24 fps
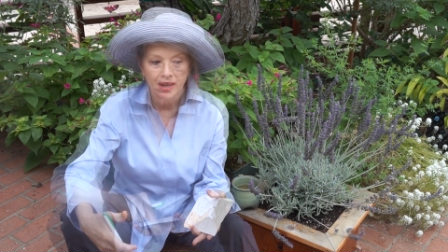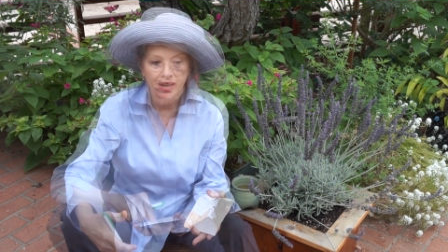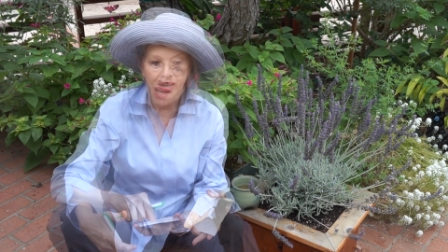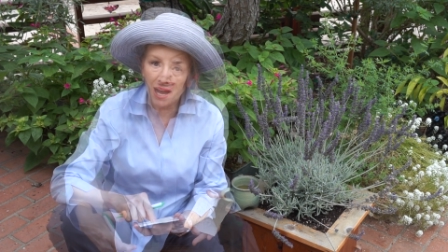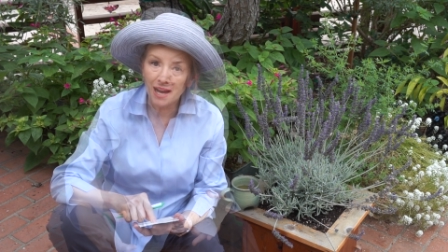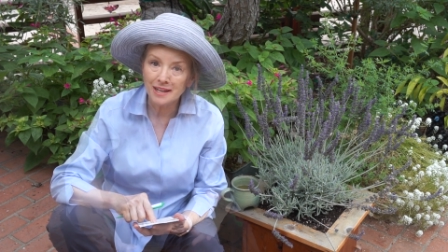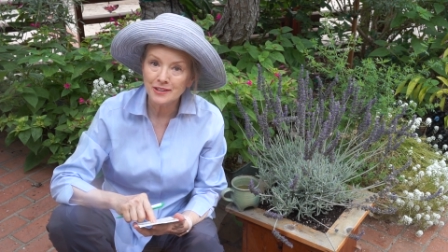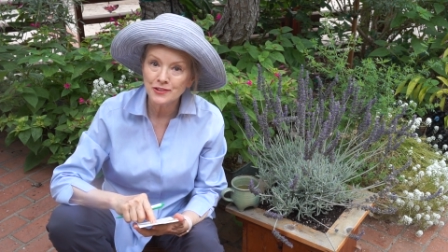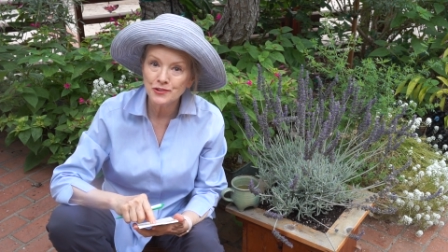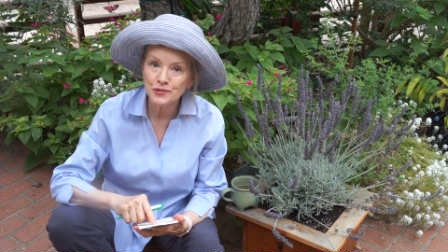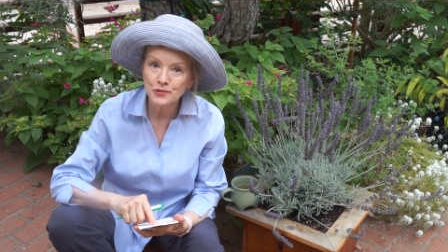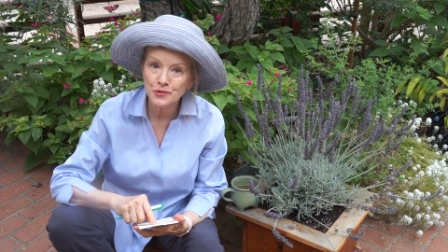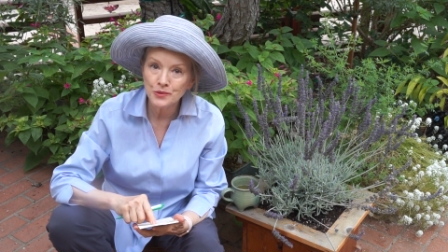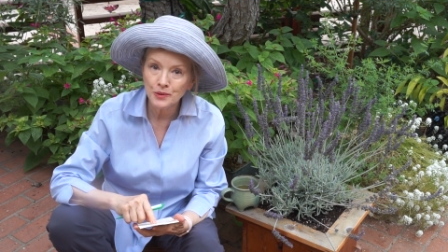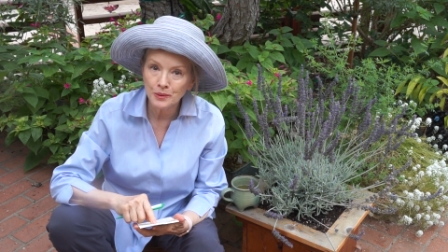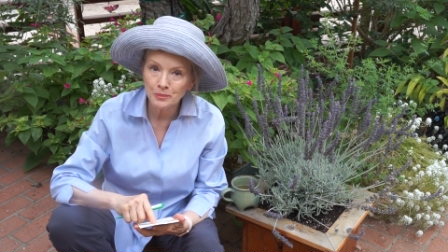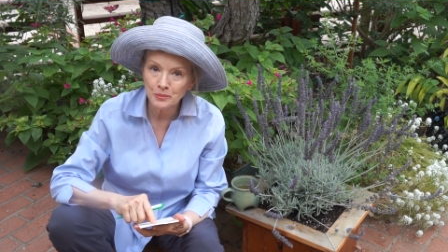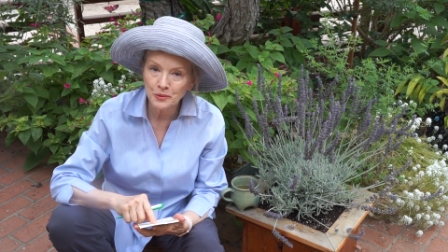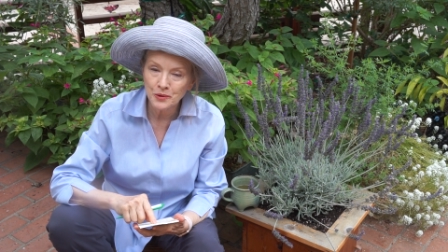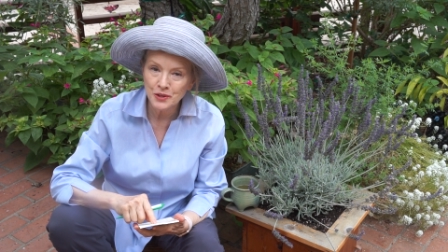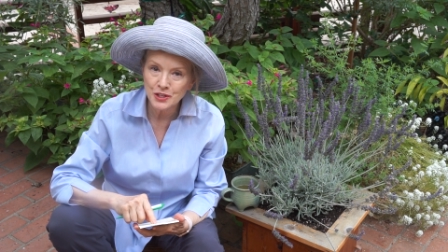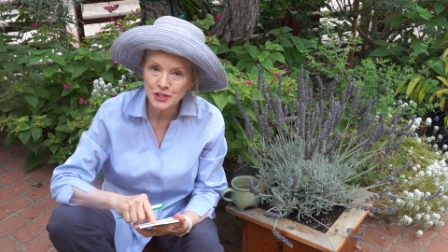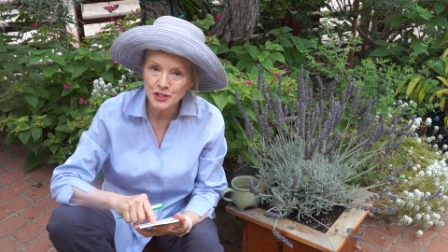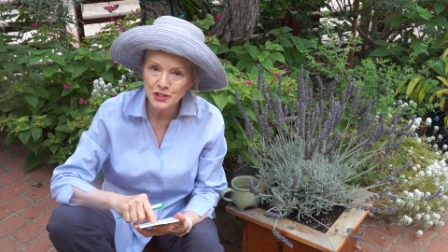I do
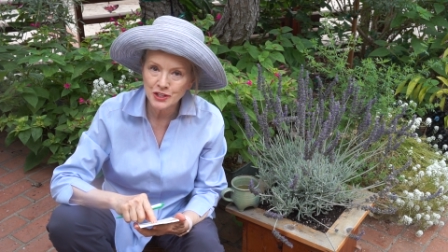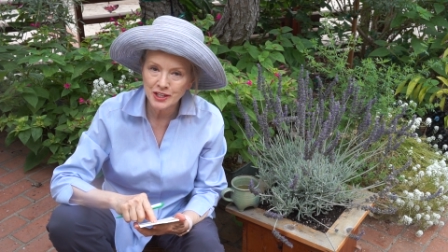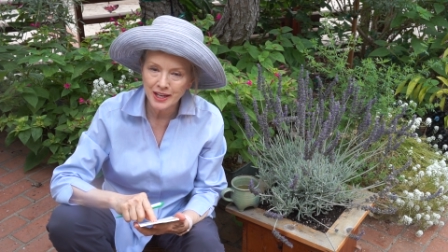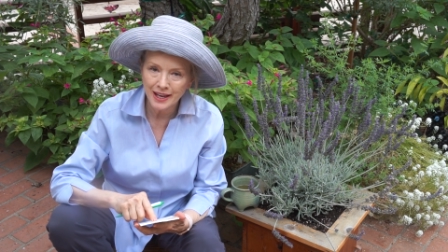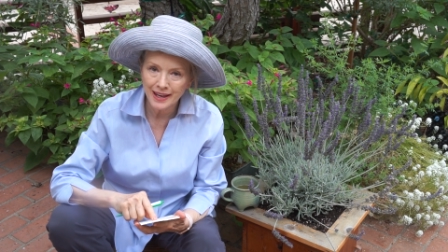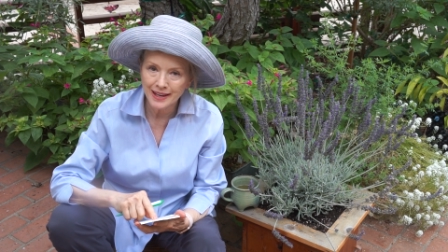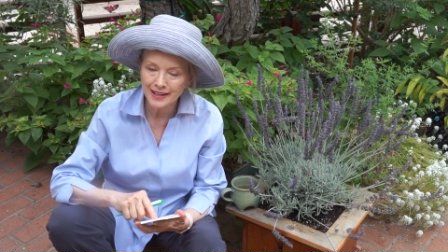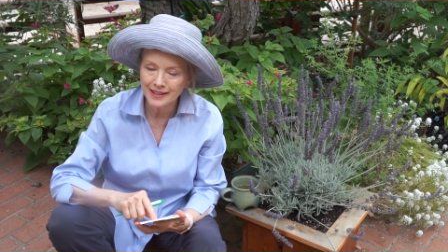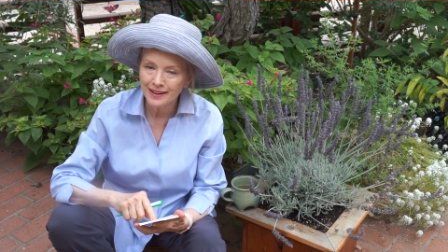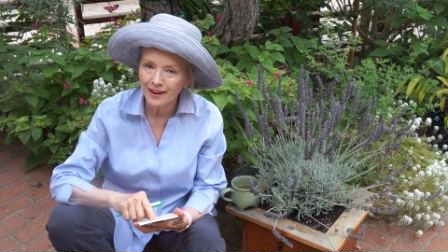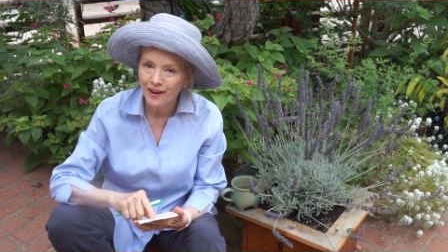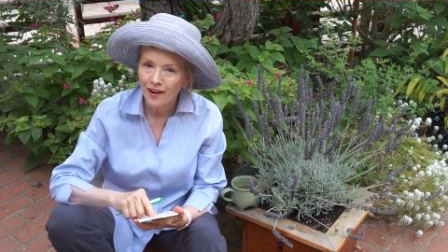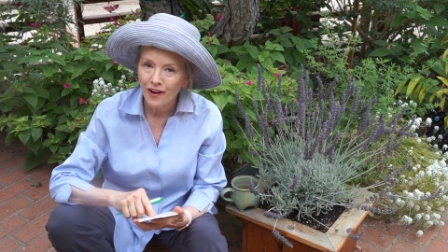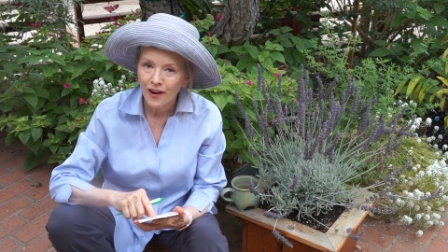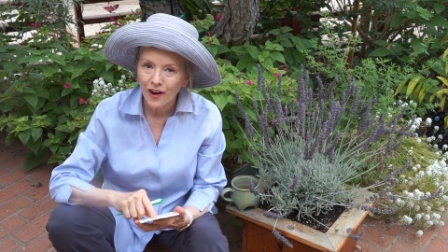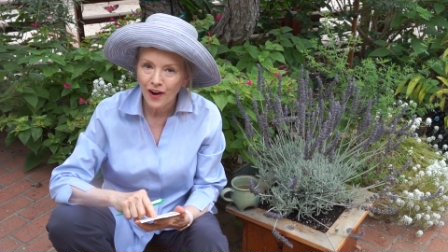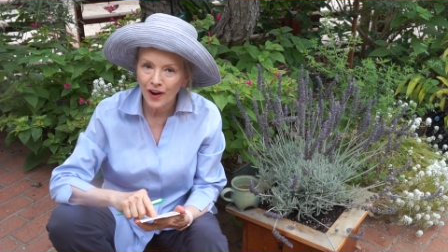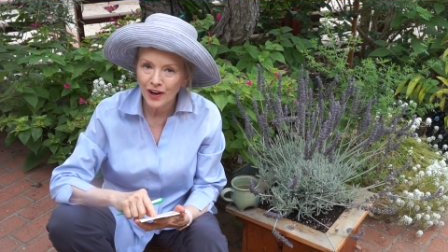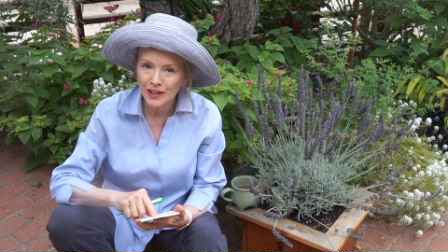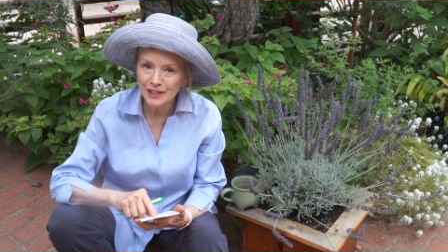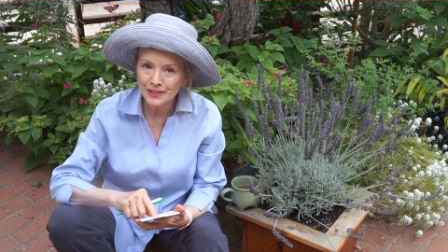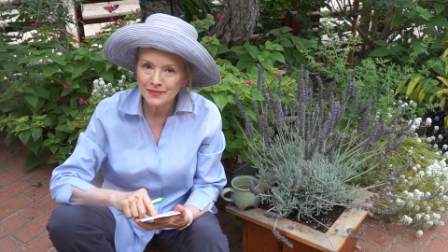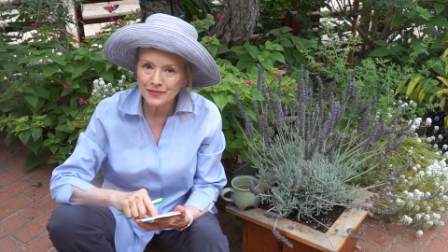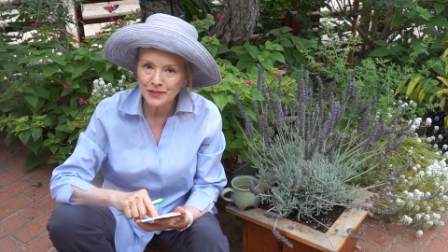appreciate
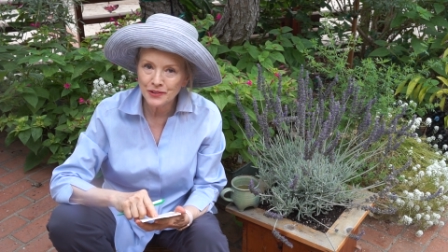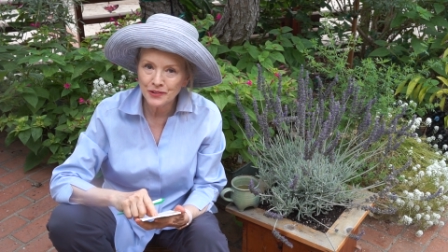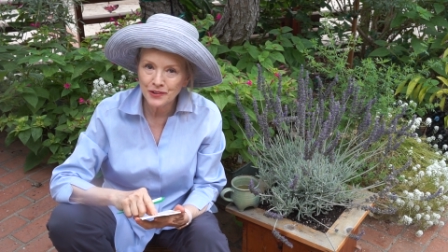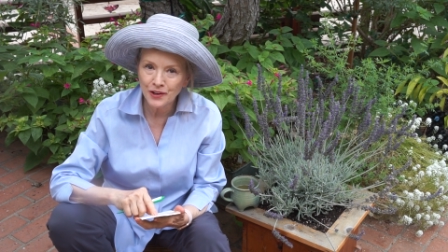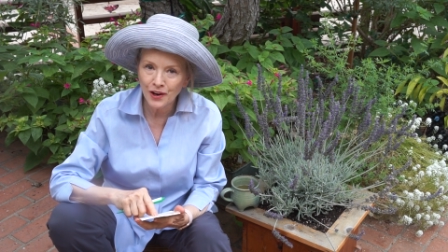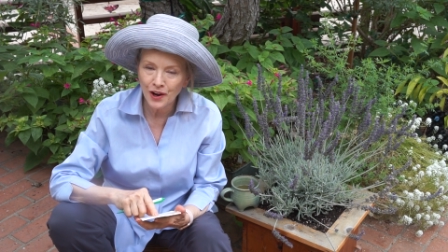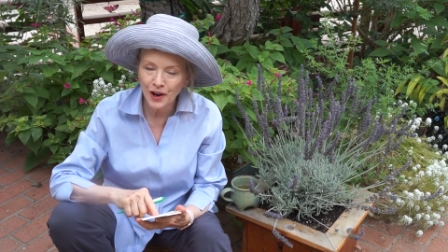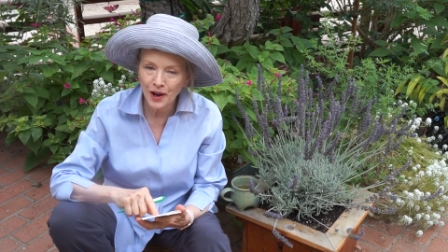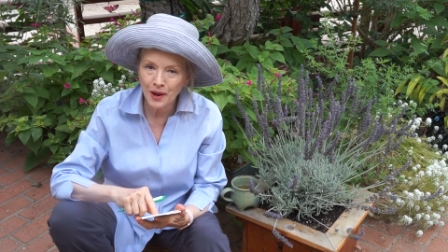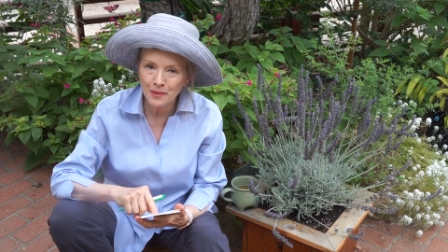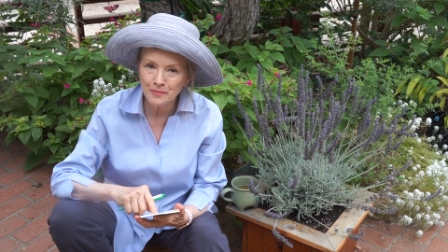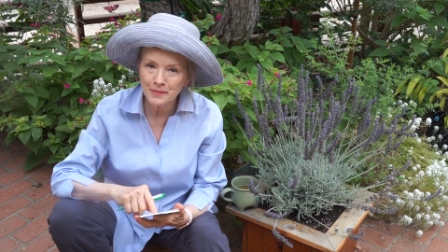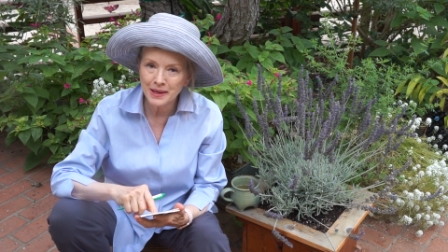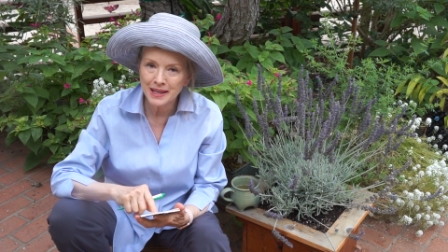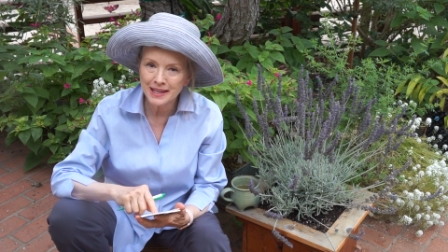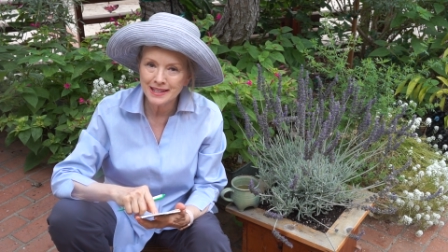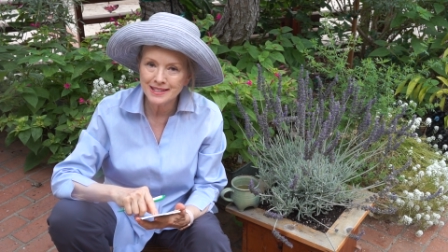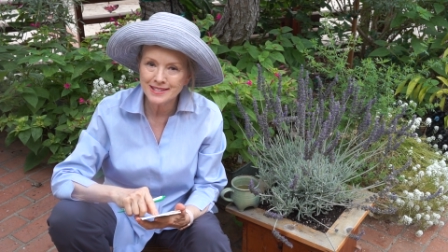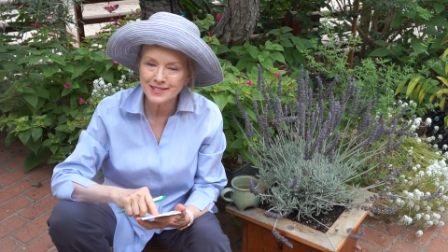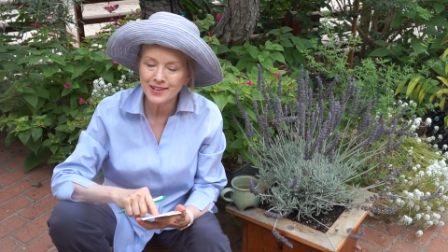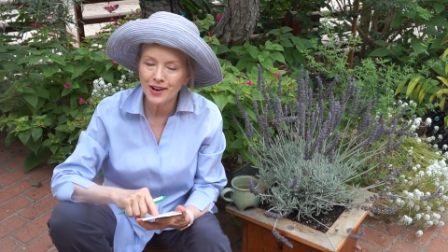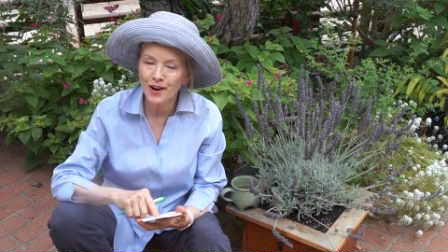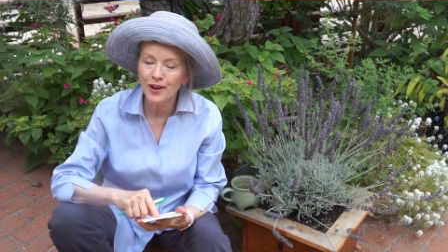all of your comments,